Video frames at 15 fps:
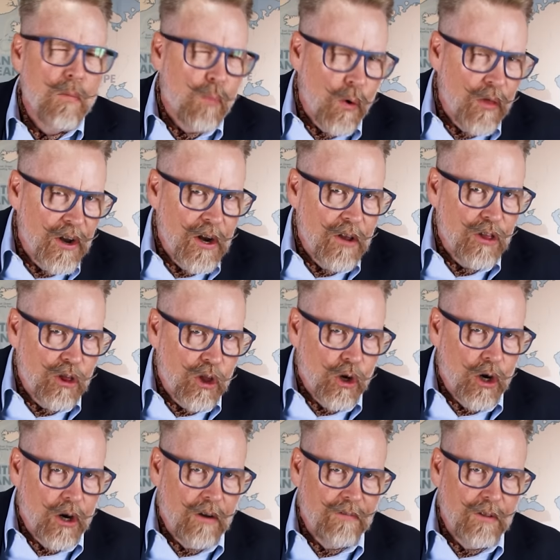More than a
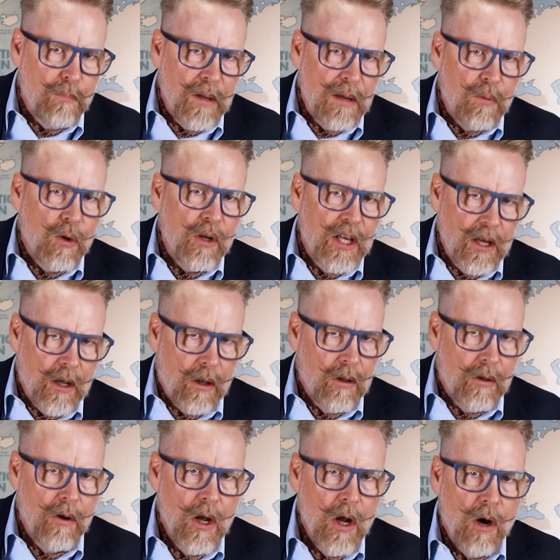third of the people
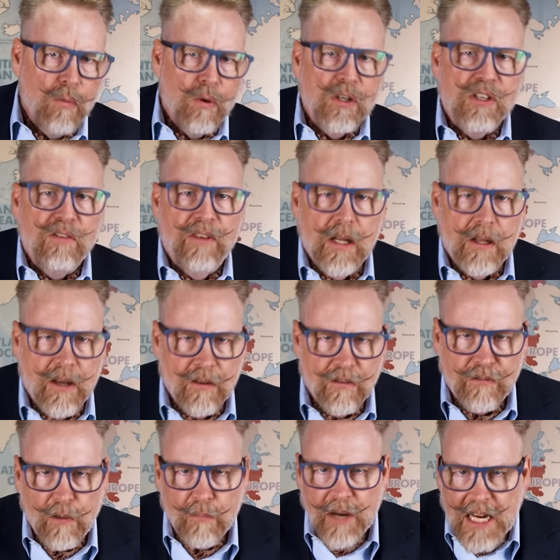killed were
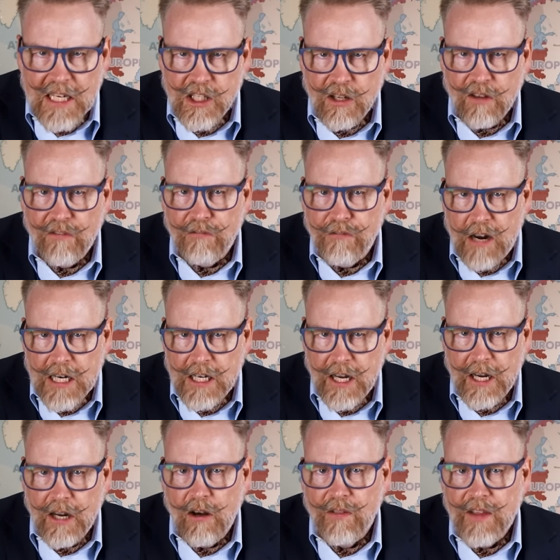civilians from nations
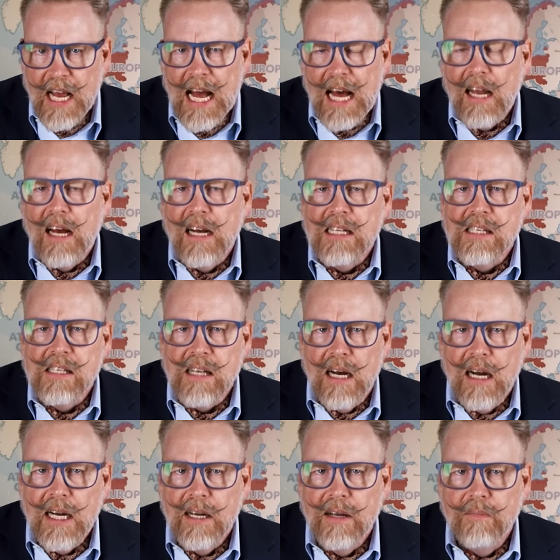fighting on the Allied
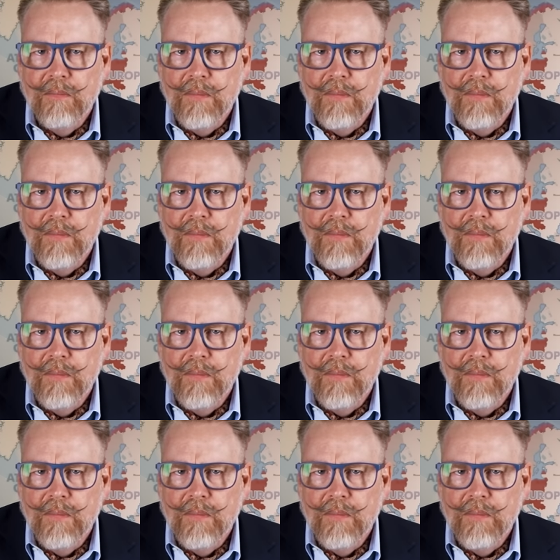side.